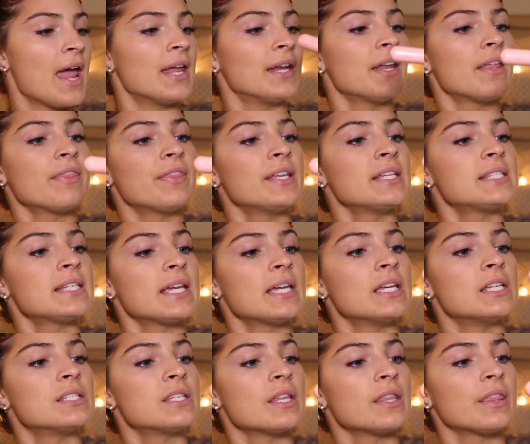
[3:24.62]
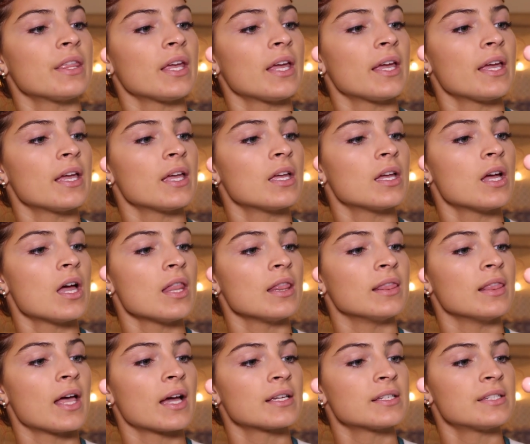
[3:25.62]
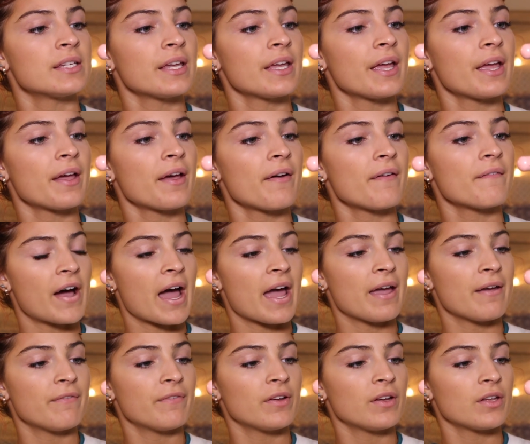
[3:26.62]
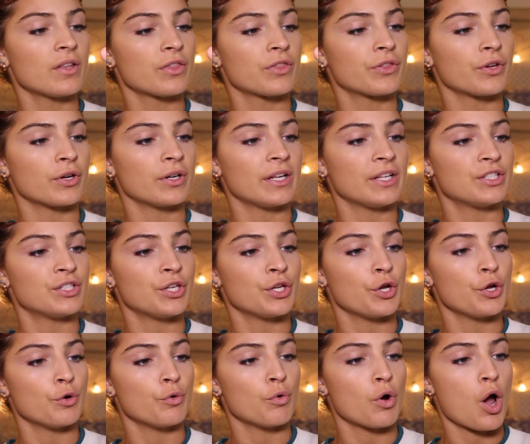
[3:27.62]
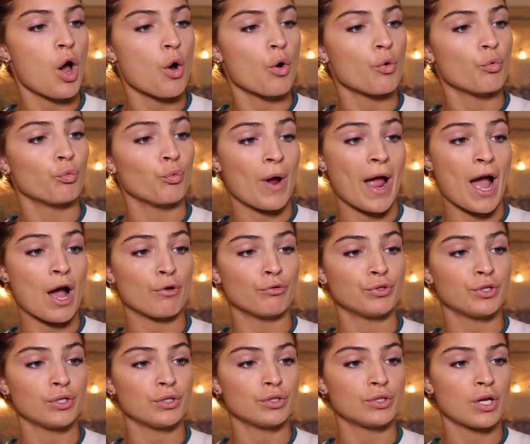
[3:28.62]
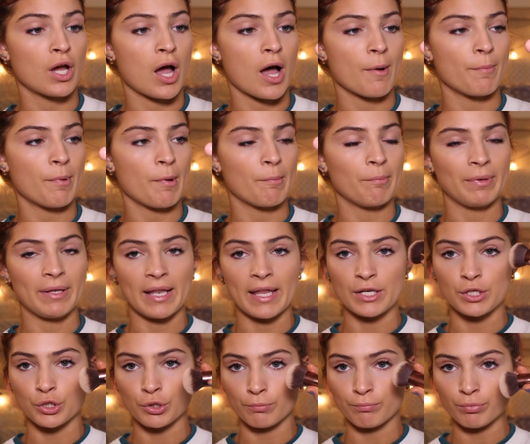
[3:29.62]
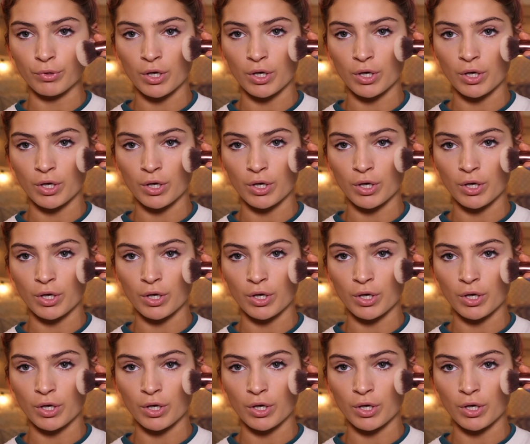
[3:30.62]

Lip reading: And this is the Luxie 532 Round Top Blender